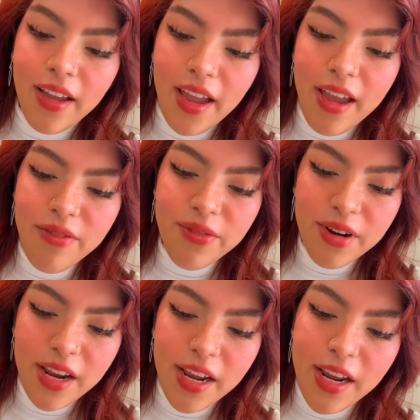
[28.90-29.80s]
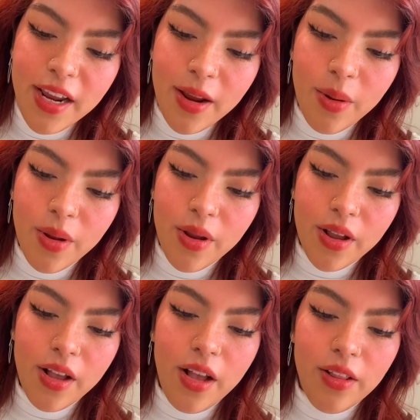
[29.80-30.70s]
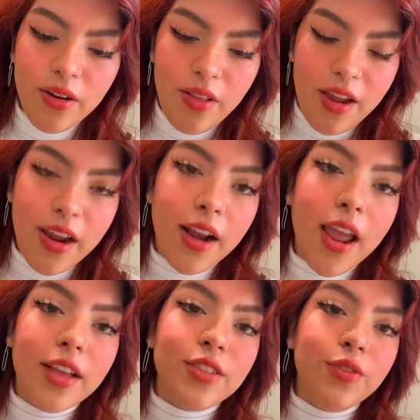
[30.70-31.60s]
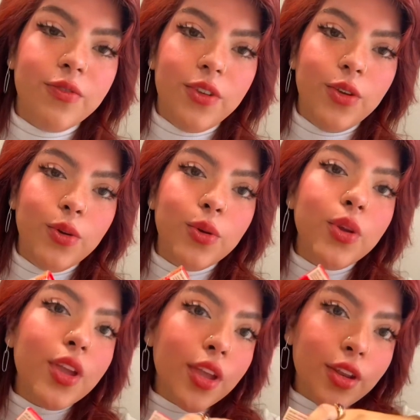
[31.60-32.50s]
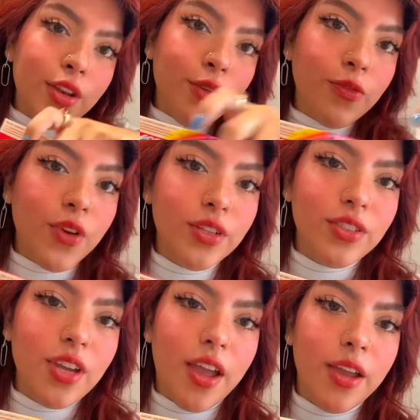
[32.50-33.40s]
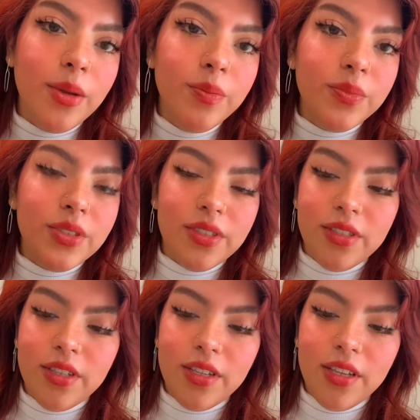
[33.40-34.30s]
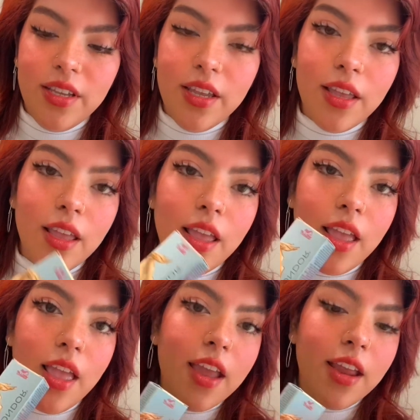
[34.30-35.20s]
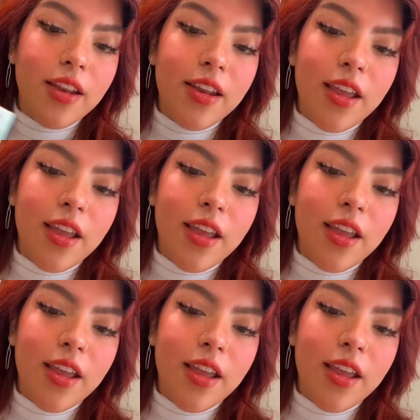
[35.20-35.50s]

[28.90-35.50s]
every color line has a few different types, and